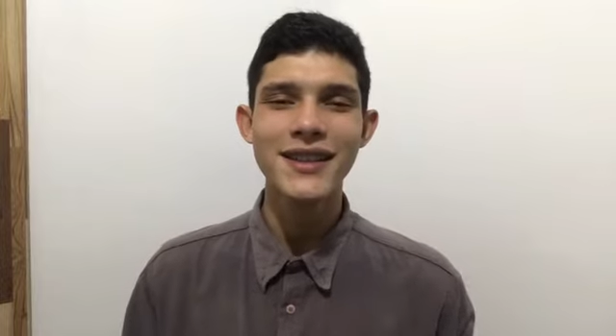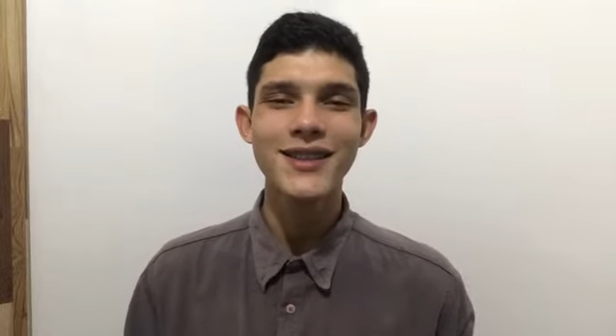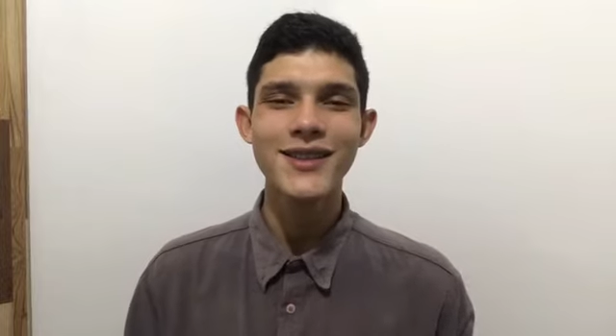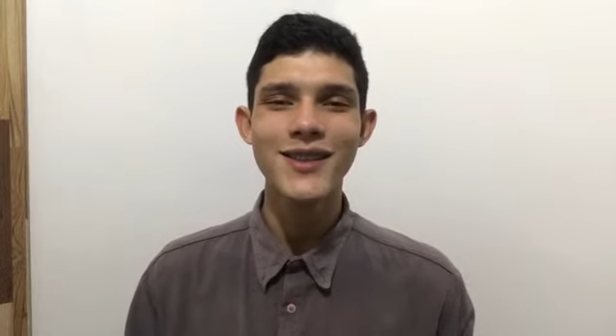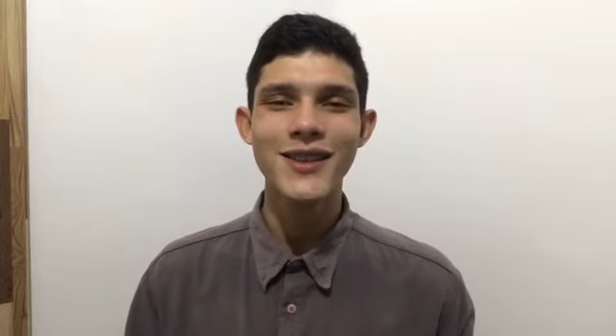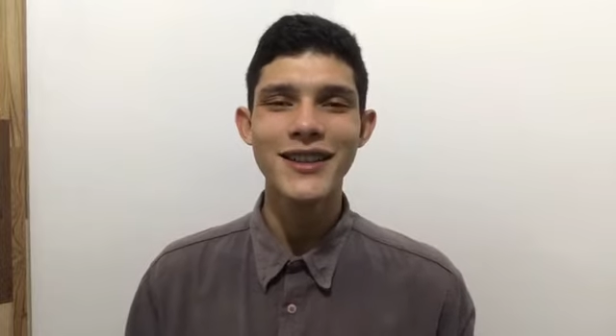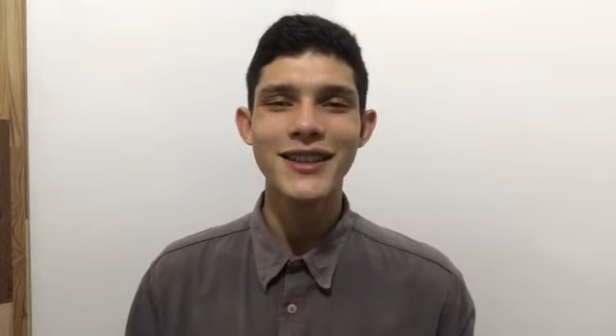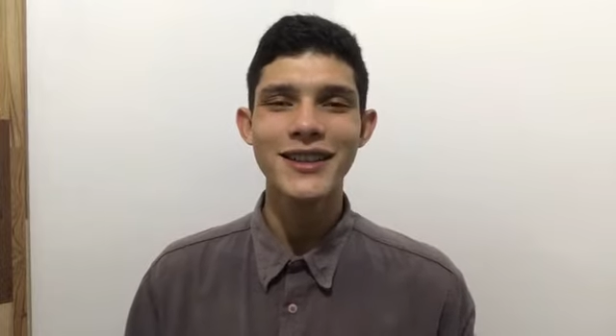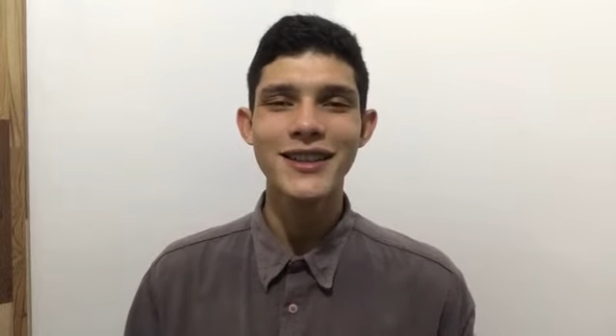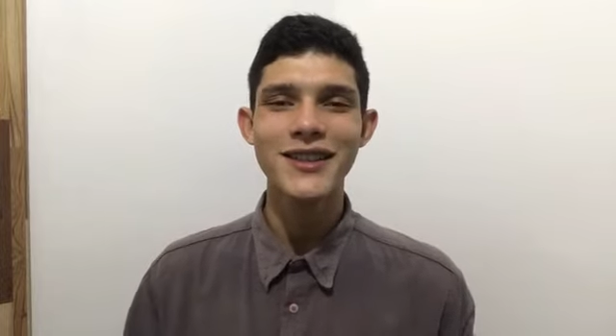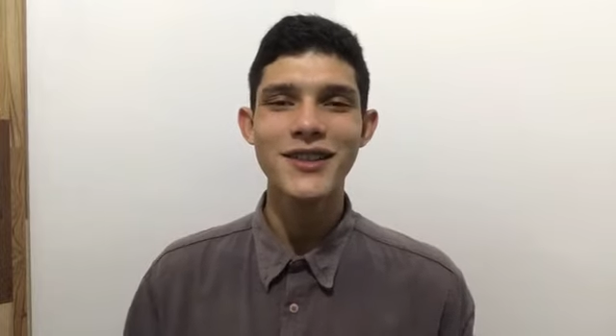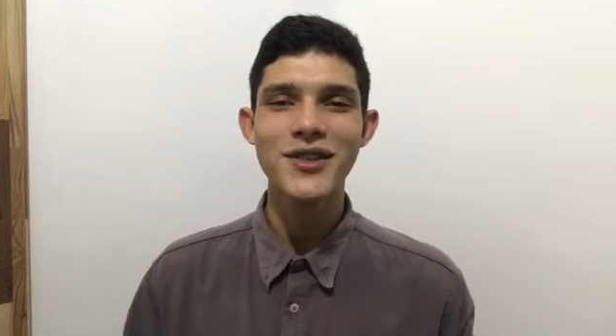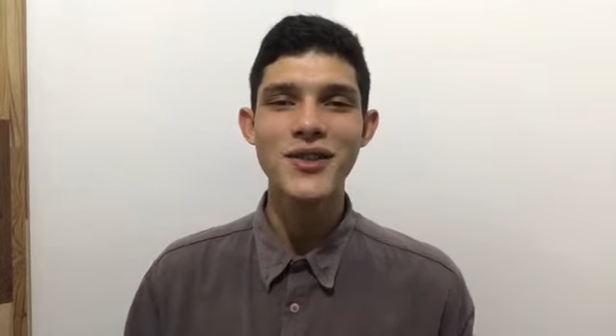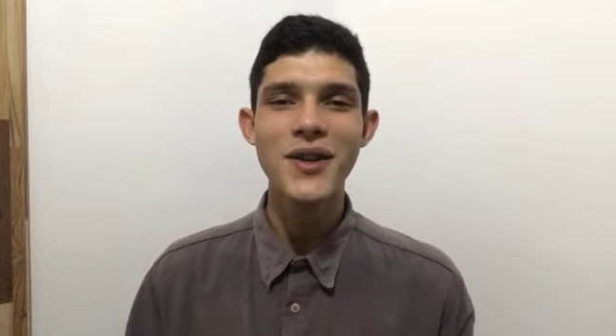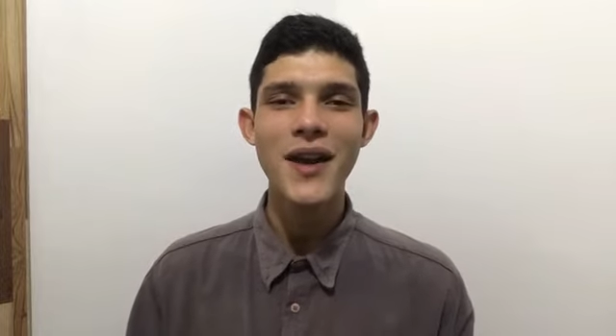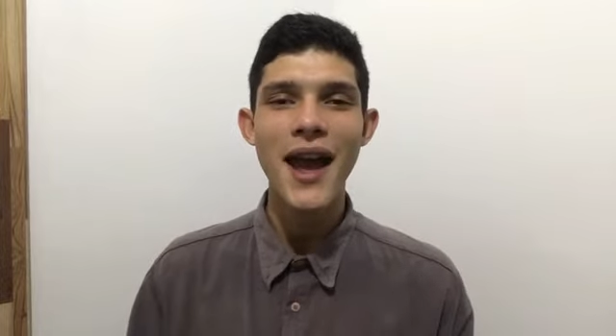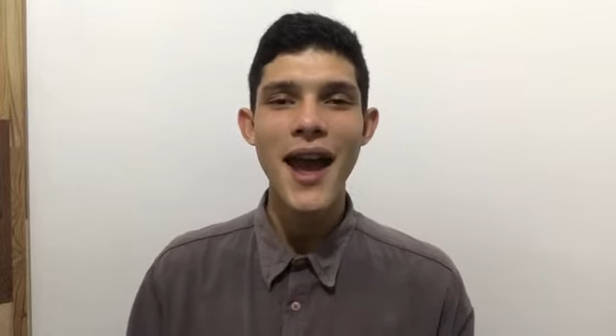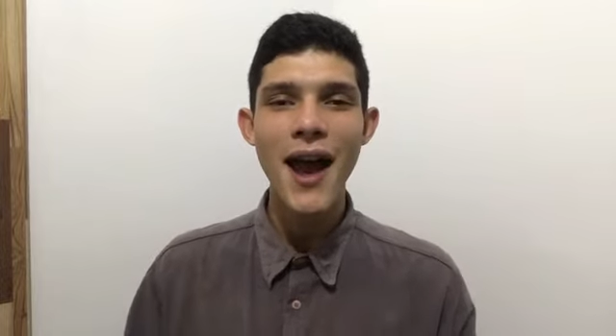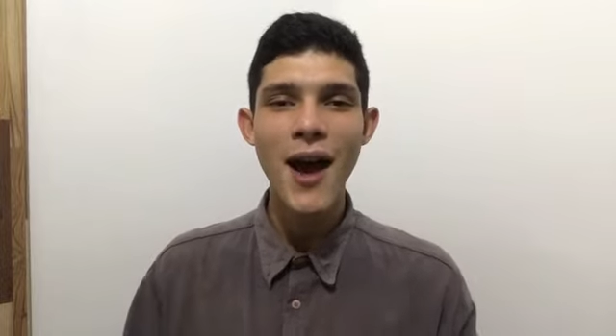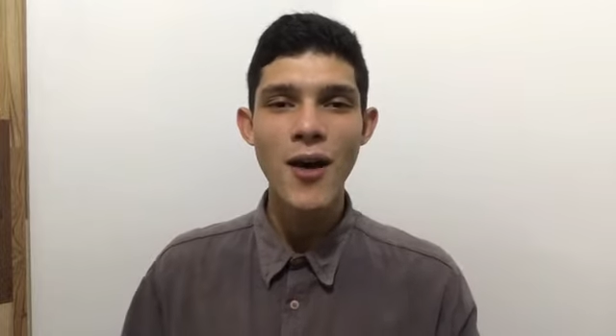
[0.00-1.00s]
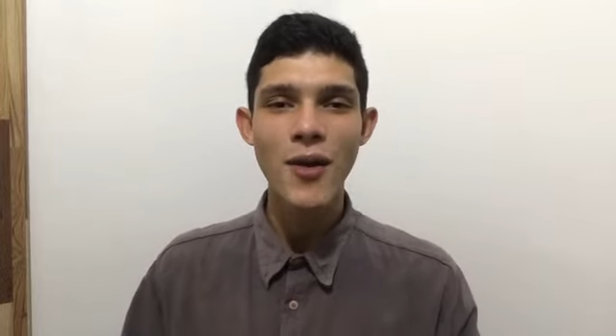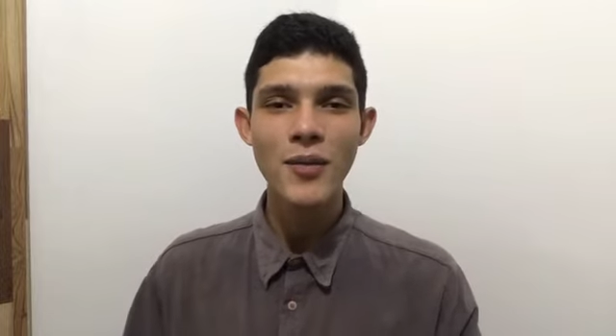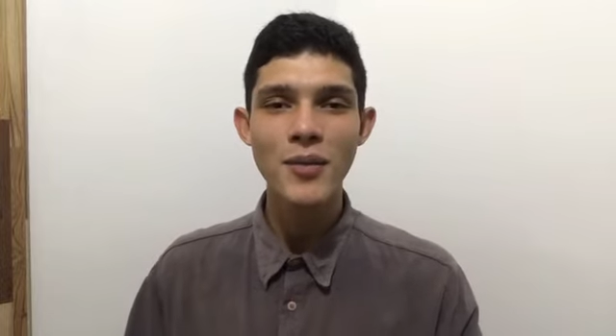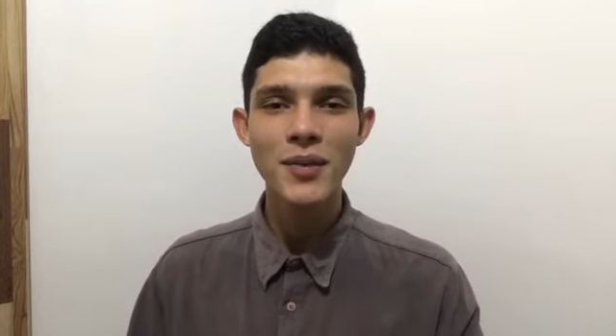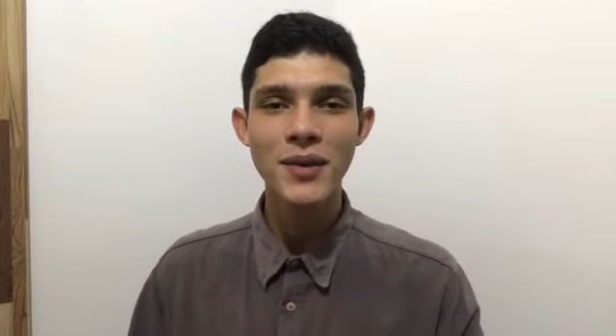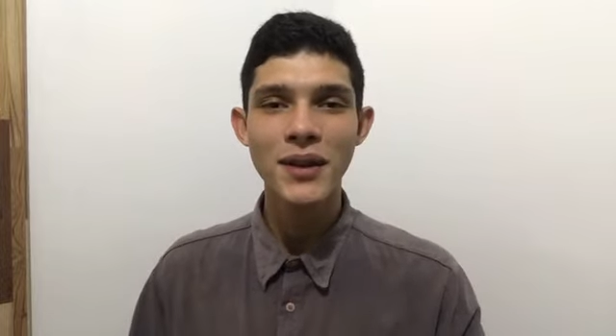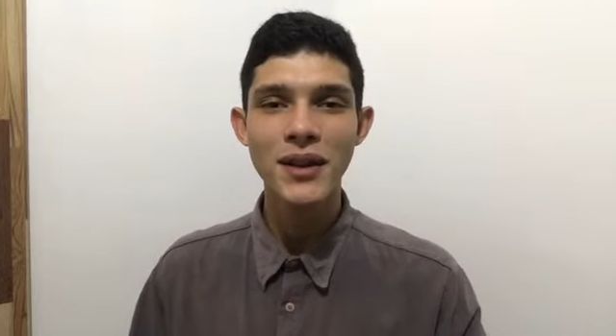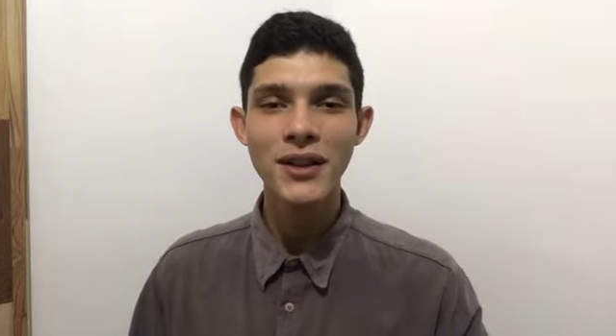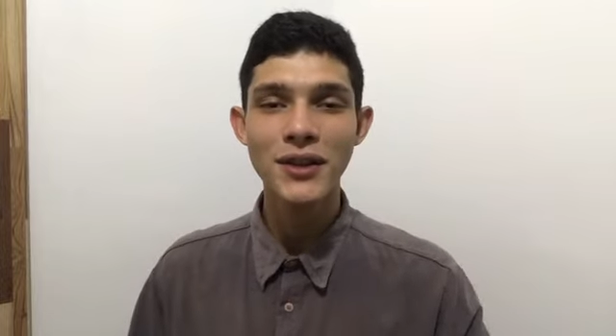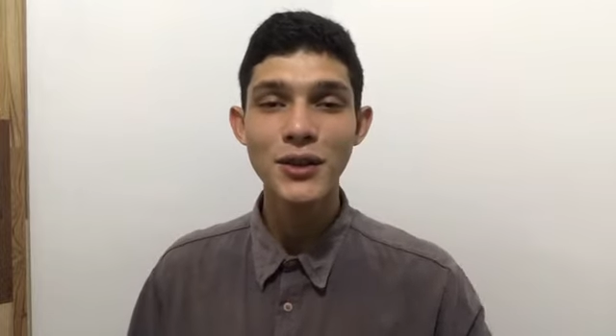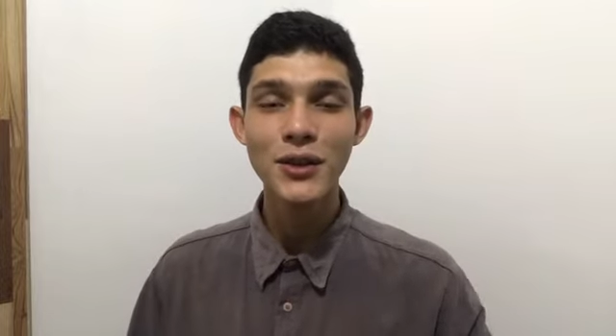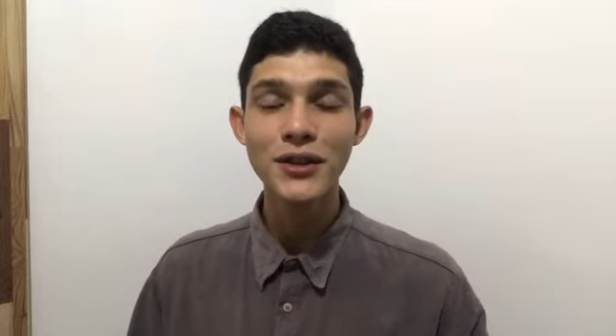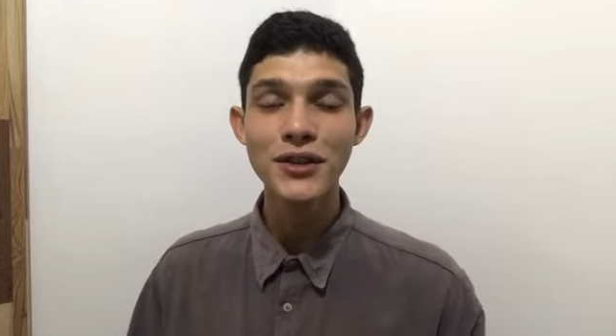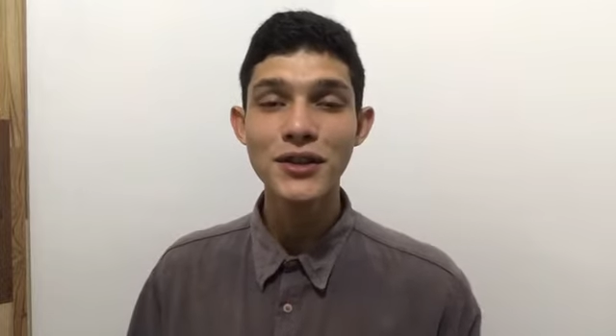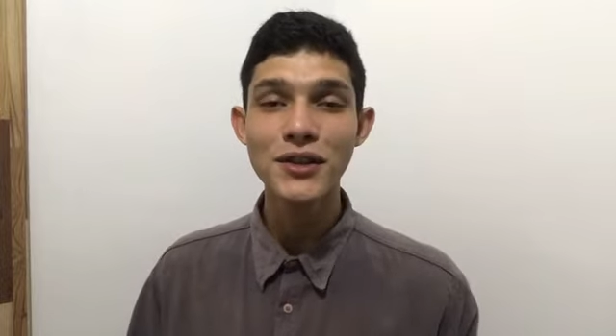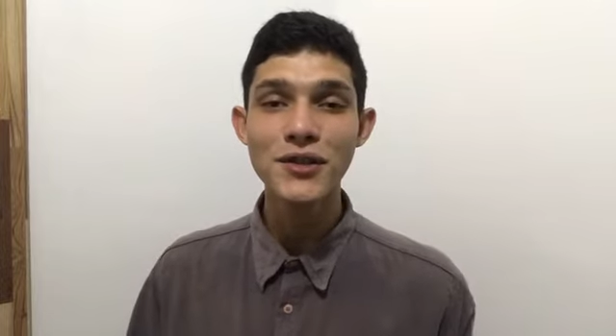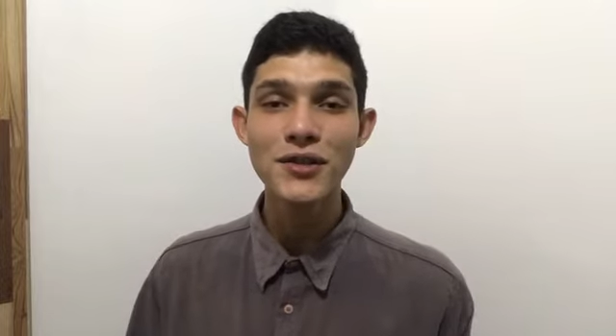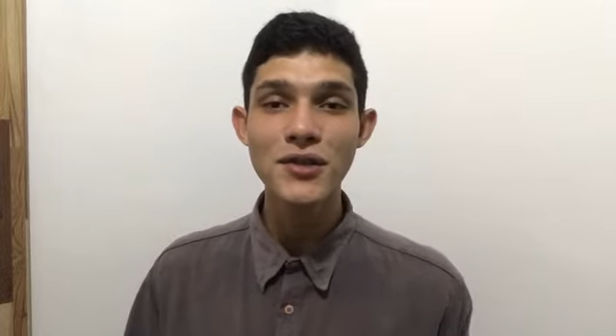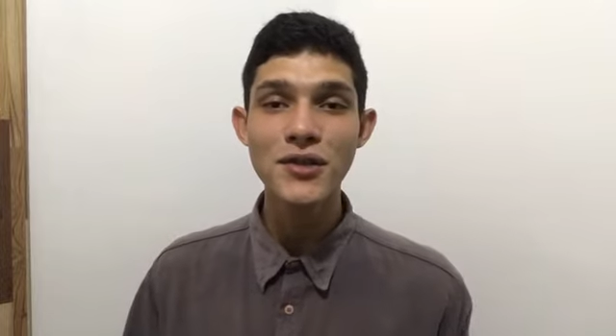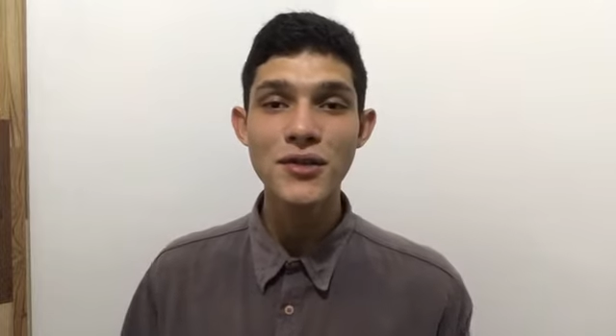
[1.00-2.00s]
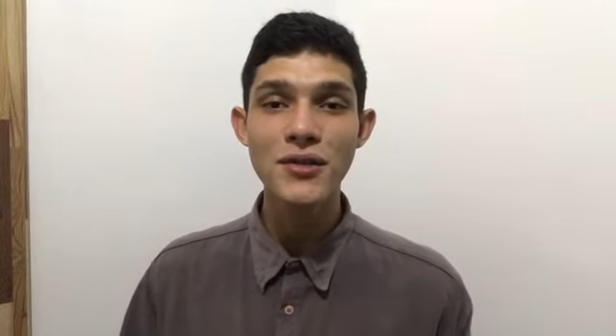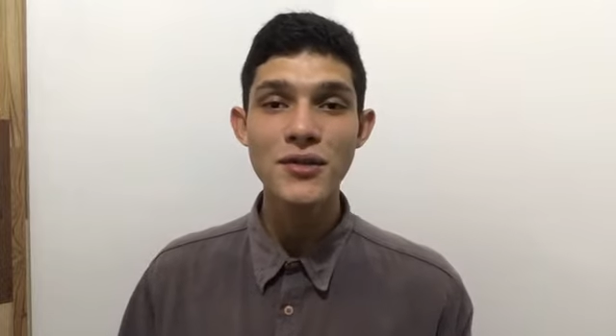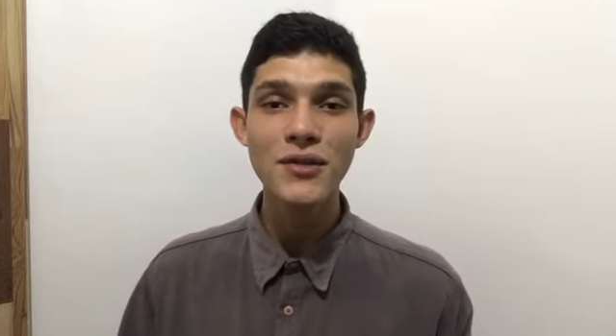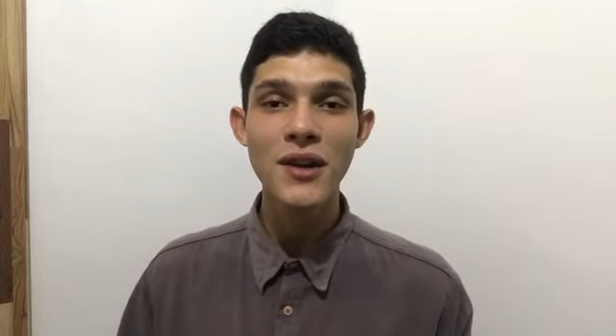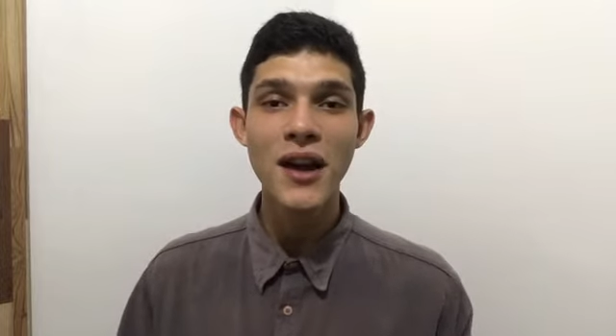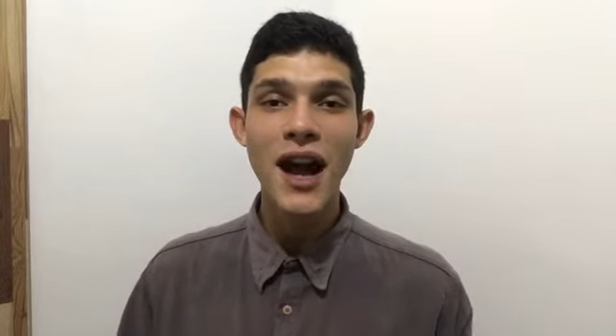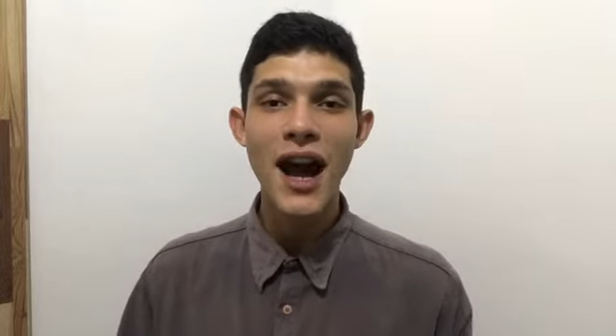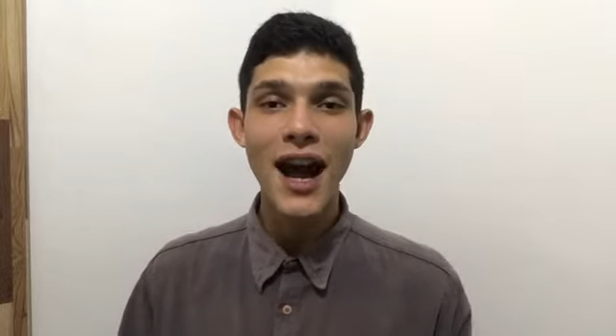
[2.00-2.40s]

in order to help, in order to